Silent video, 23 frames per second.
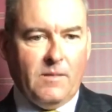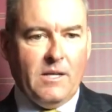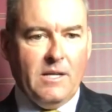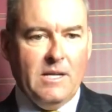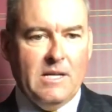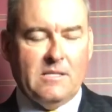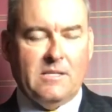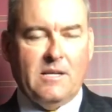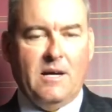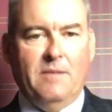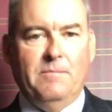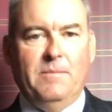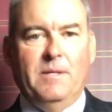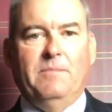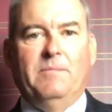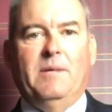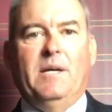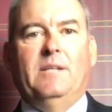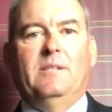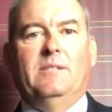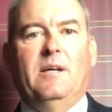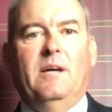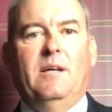as I've been
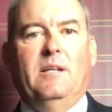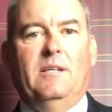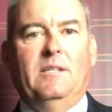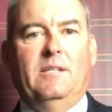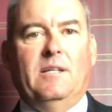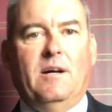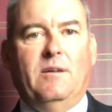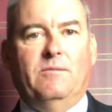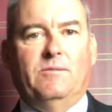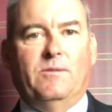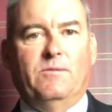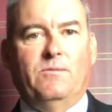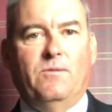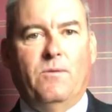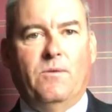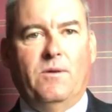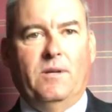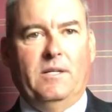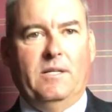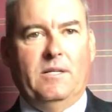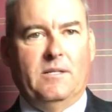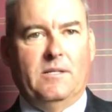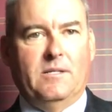meditating now for 4
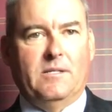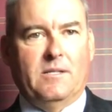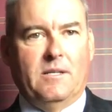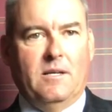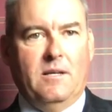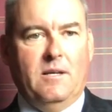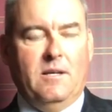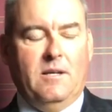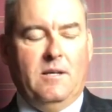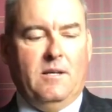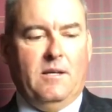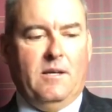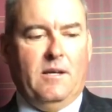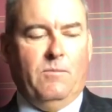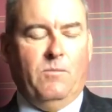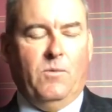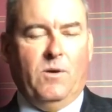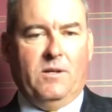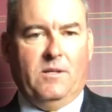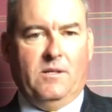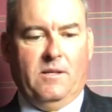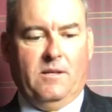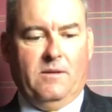years, and
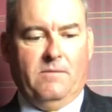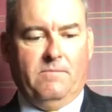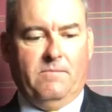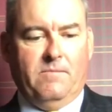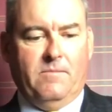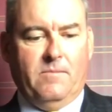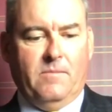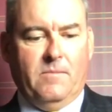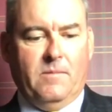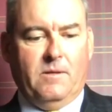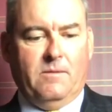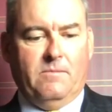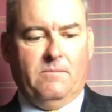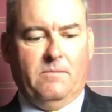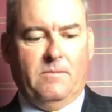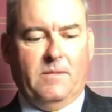one of the